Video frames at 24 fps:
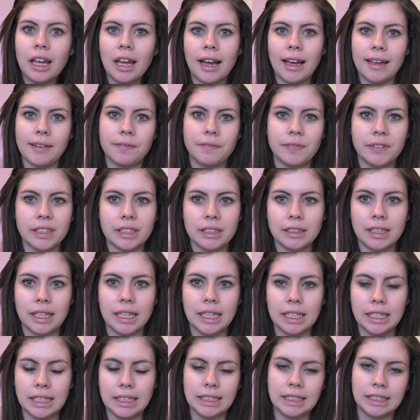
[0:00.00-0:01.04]
I feel
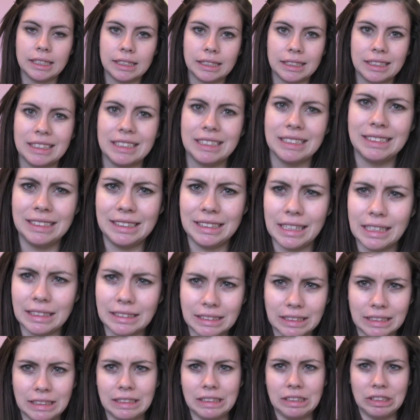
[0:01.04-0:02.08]
like it
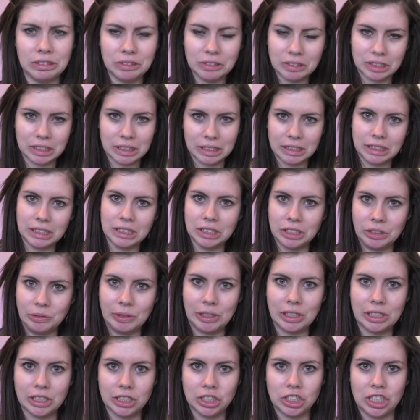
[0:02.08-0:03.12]
doesn't usually do
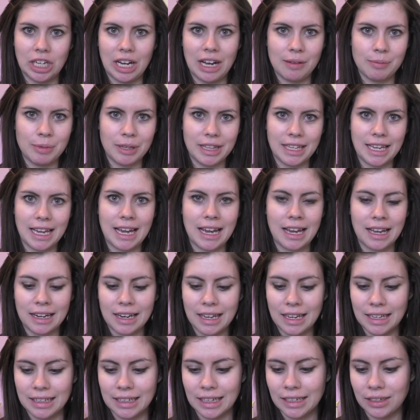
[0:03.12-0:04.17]
a good job of
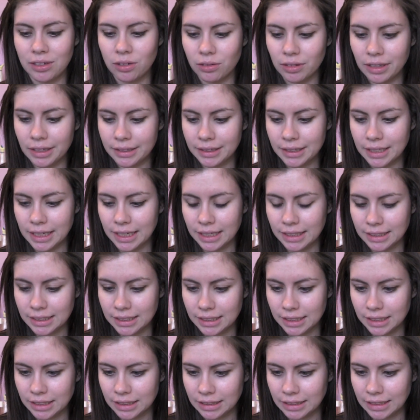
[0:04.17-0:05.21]
that, and I don't like the
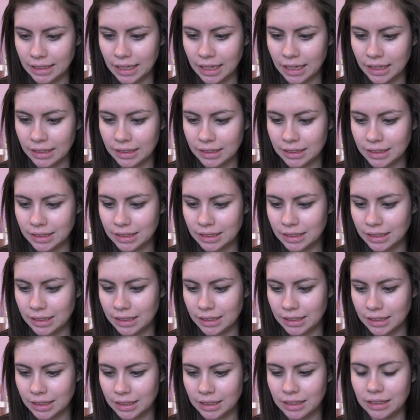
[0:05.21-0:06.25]
idea that it's
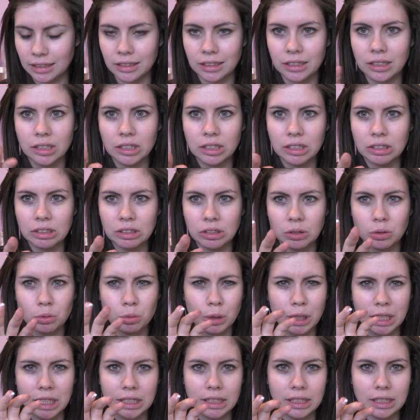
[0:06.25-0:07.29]
these like little
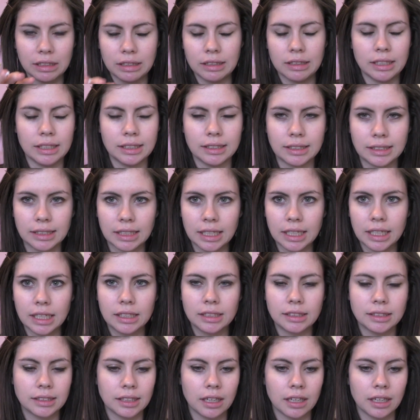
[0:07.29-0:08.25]
grainy things in it.